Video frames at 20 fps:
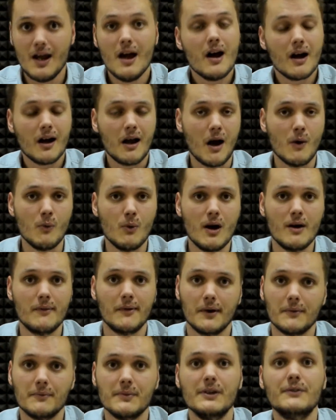
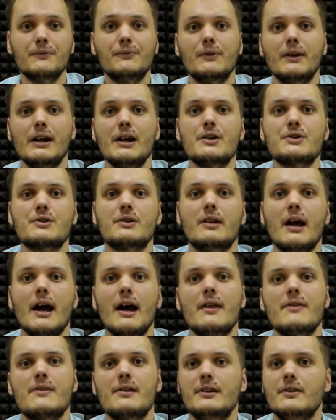However, inflation
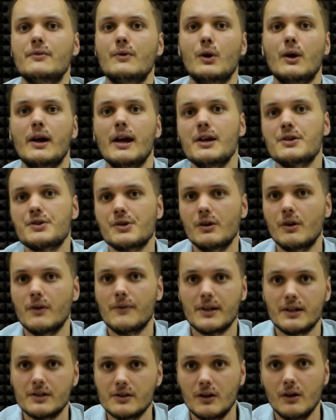and the devaluation of
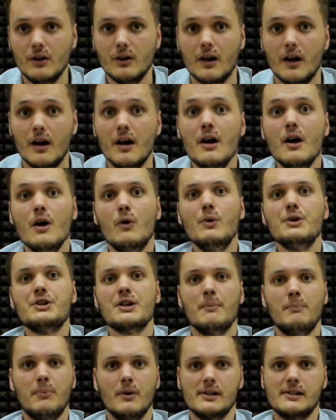the dollar, which are
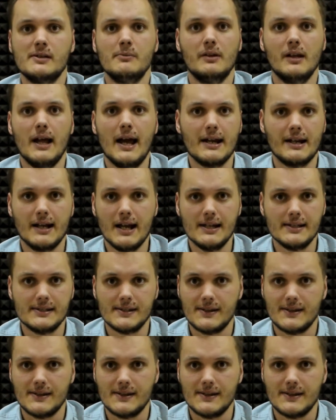possible against